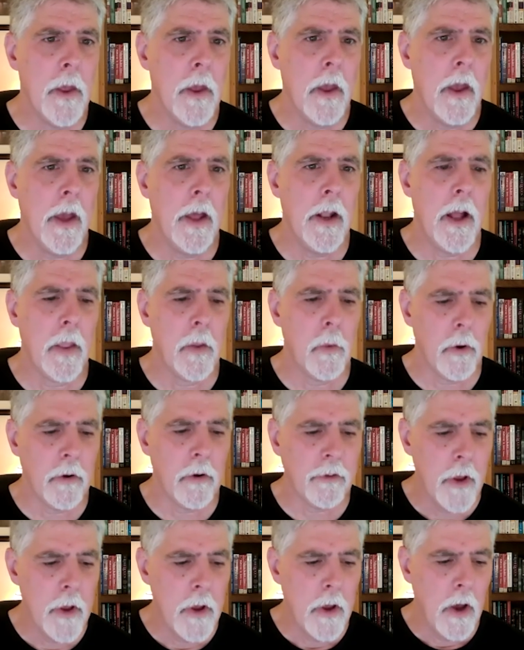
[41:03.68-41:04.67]
In other
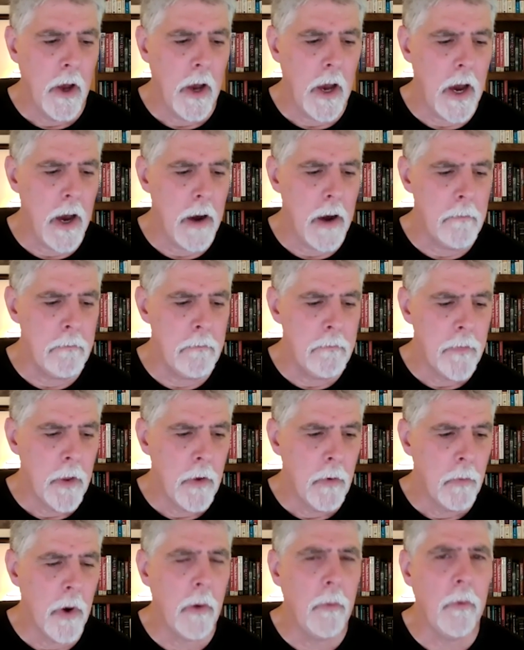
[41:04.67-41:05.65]
words,
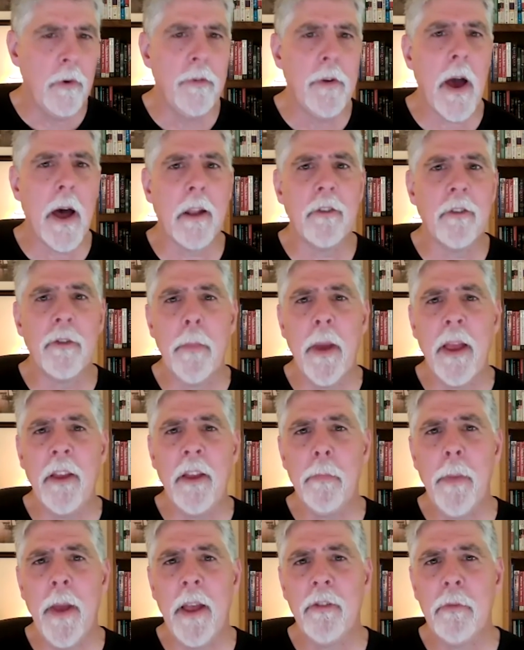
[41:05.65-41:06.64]
well, we've got a
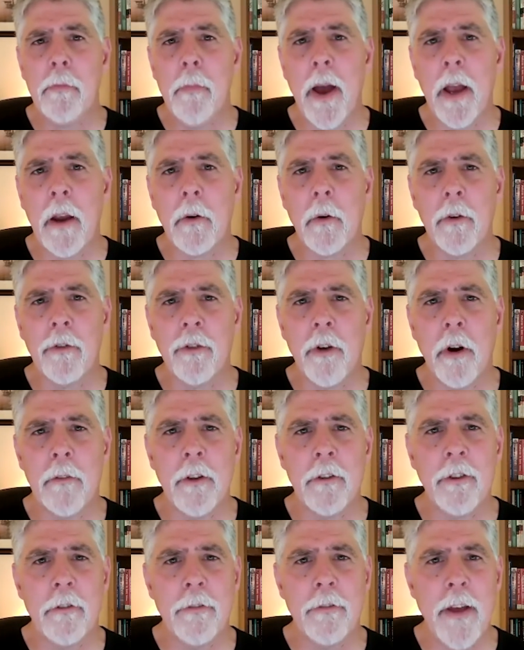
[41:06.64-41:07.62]
space-based
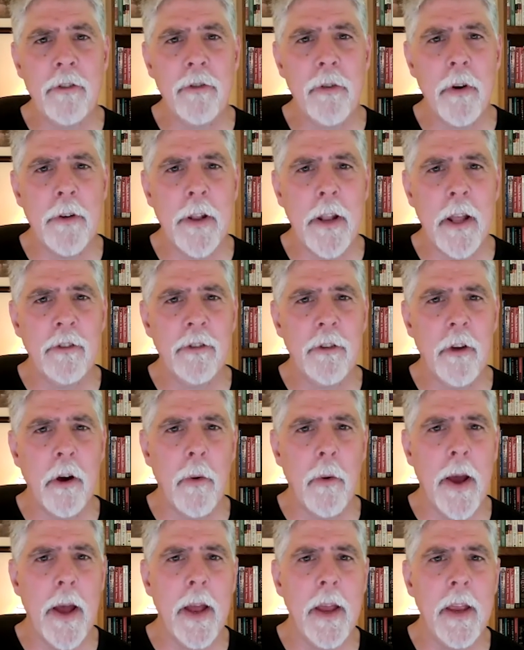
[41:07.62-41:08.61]
microservice, event-driven
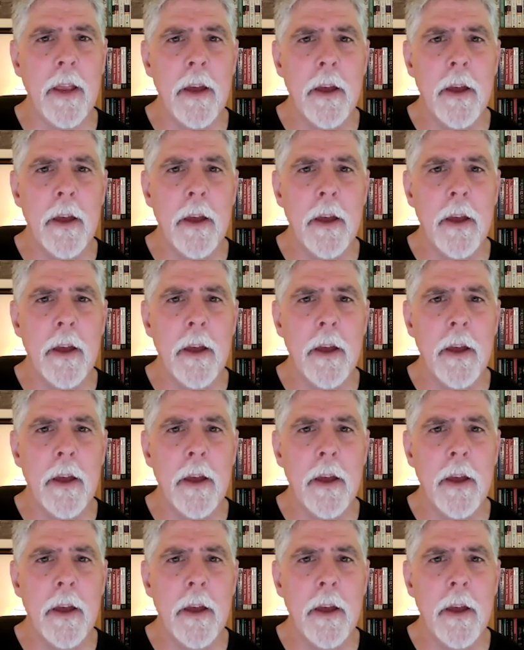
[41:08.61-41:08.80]
SOA,